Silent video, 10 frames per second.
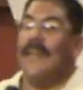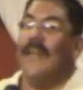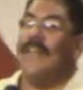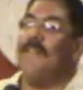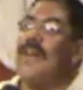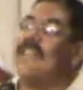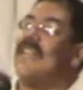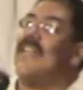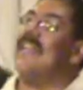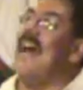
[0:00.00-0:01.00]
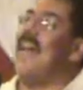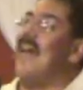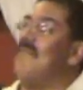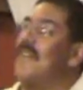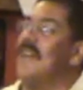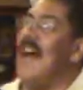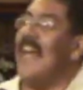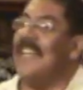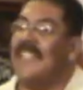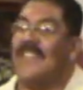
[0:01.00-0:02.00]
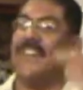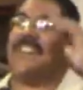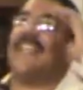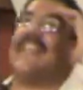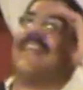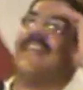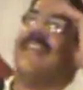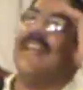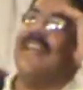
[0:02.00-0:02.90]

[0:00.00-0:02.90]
And eventually, night after night, he starts thinking,